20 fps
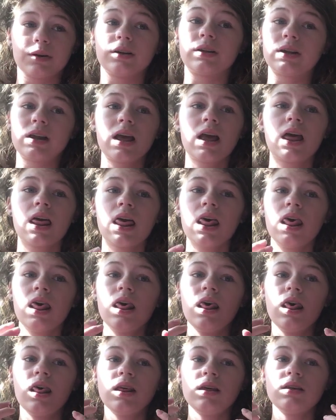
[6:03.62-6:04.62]
but
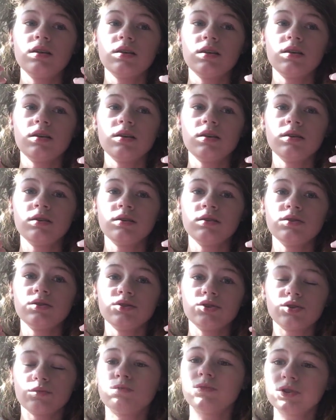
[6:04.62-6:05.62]

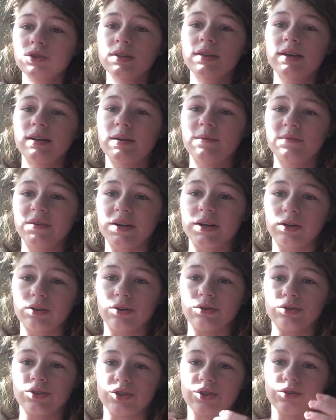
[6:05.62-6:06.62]
someone that I'm very
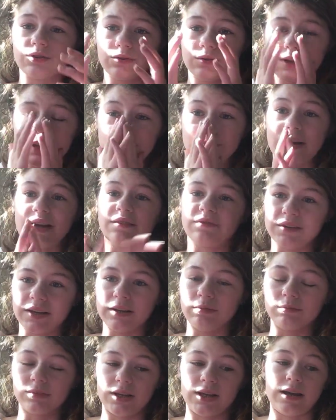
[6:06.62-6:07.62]
close to in my
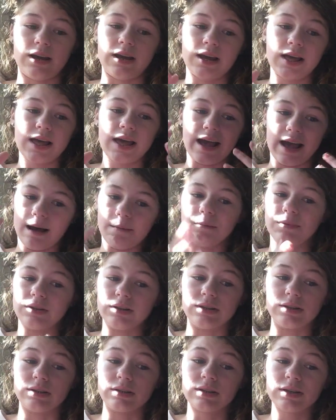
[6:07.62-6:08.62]
family
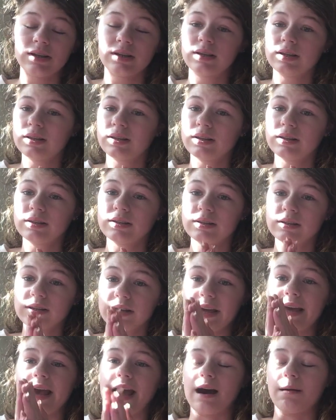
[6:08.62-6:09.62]
happened
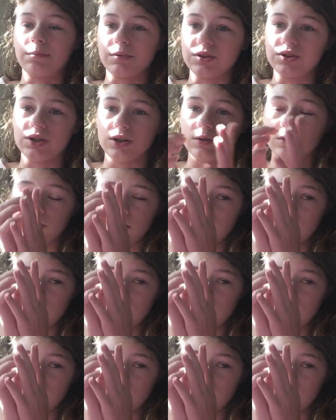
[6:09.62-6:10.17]
to.